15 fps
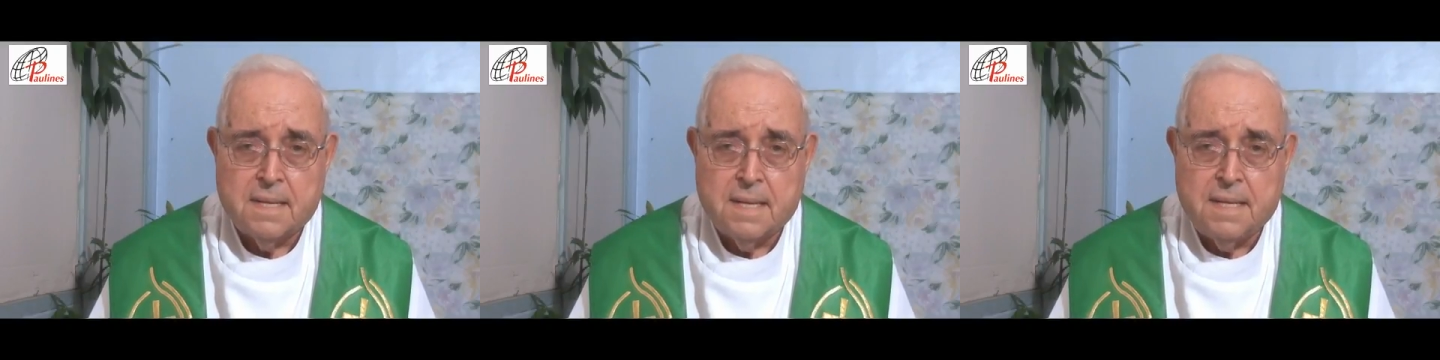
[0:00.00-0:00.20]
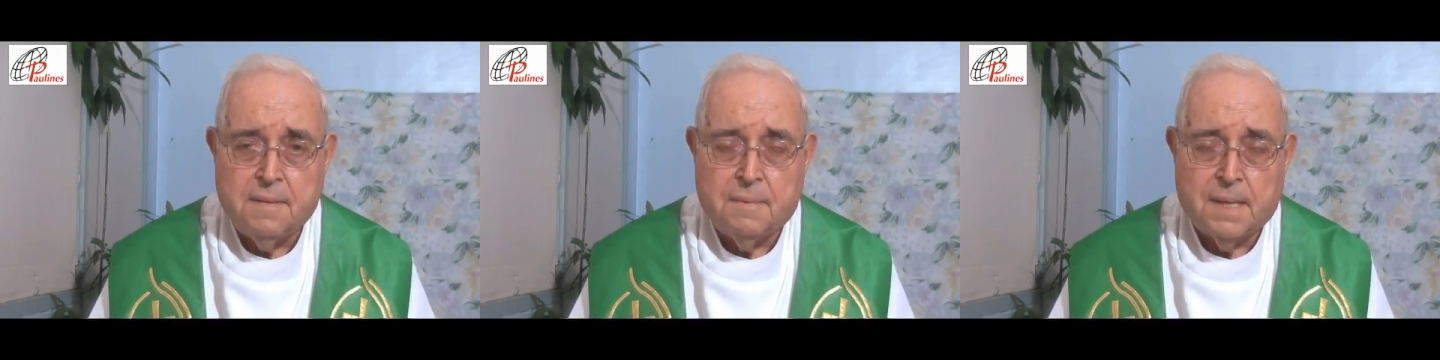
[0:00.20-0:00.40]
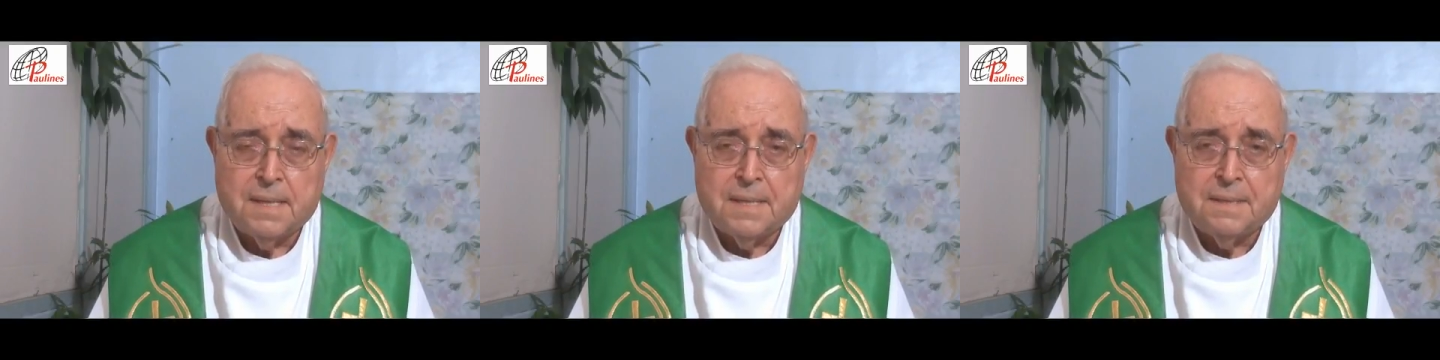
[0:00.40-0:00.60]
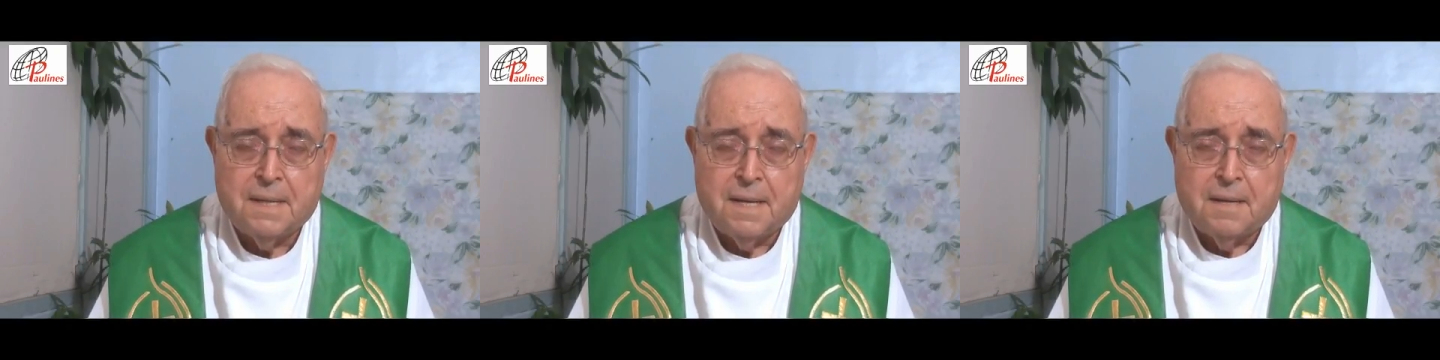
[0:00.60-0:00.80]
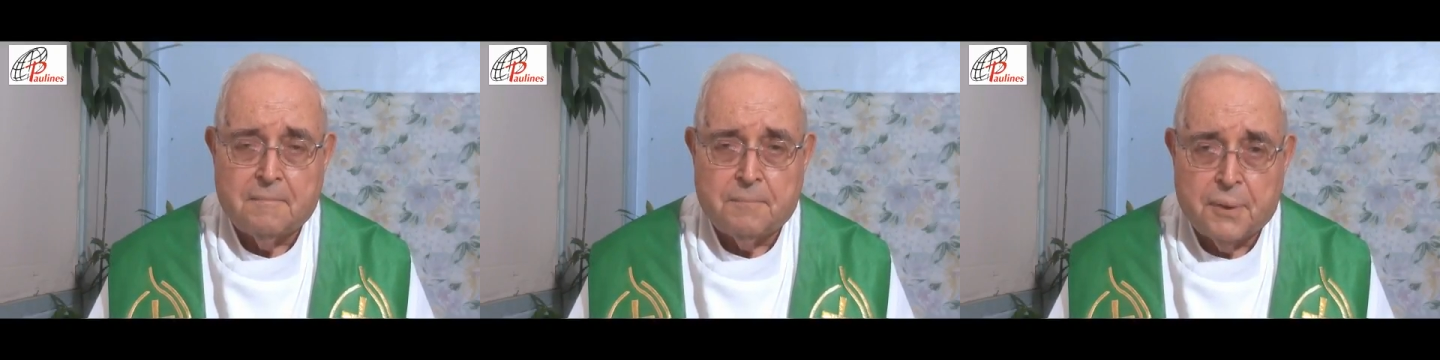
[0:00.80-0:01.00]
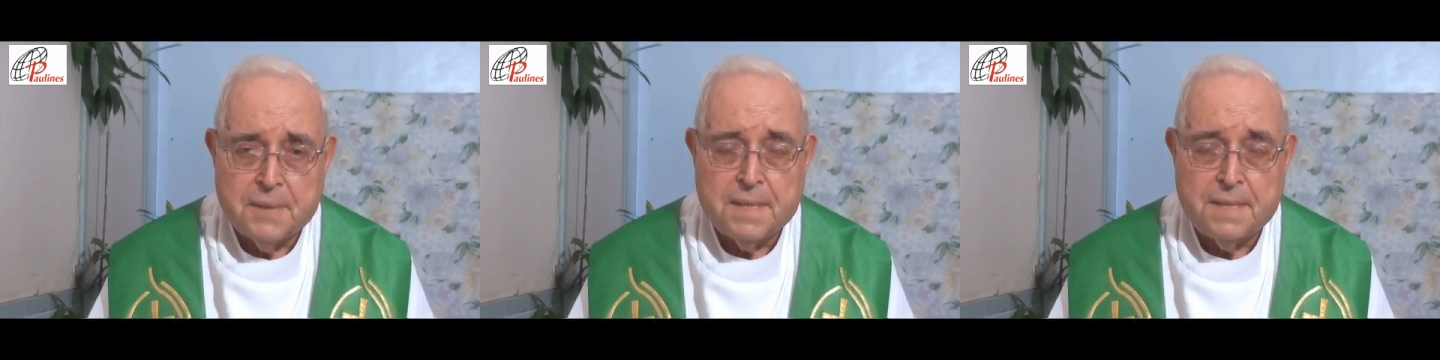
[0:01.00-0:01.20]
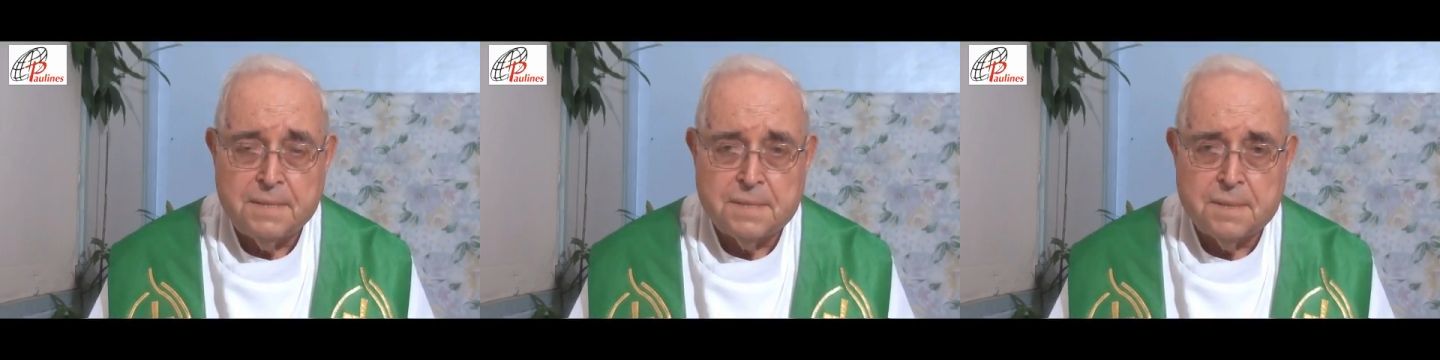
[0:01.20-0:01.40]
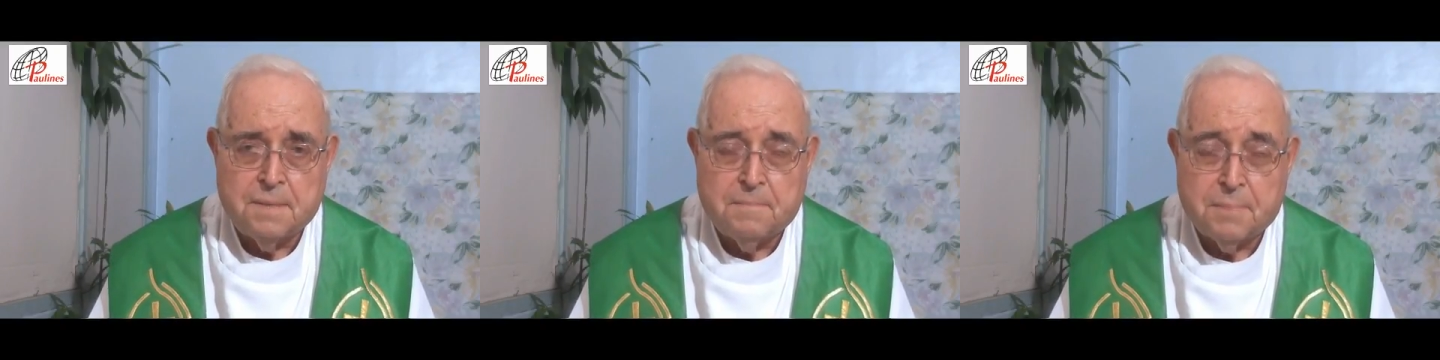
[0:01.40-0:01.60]
he will put
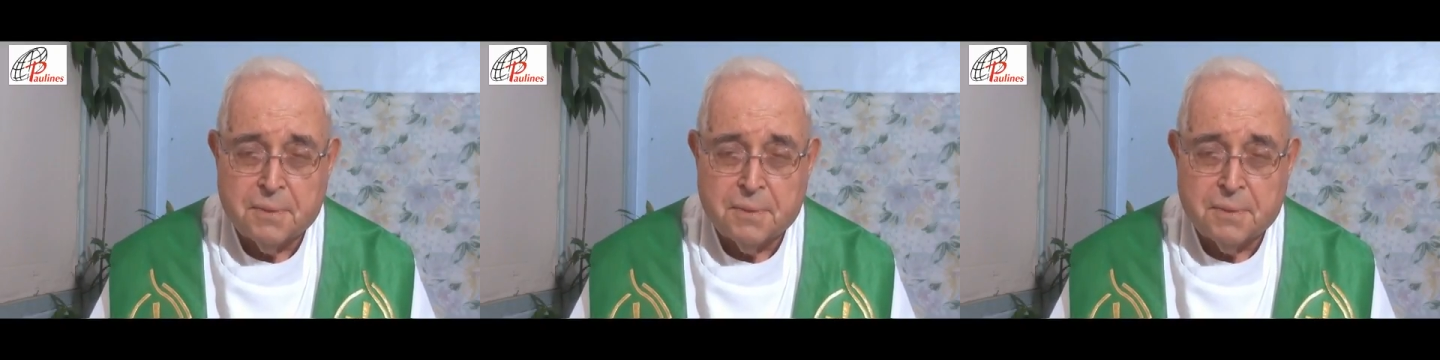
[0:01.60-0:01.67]
into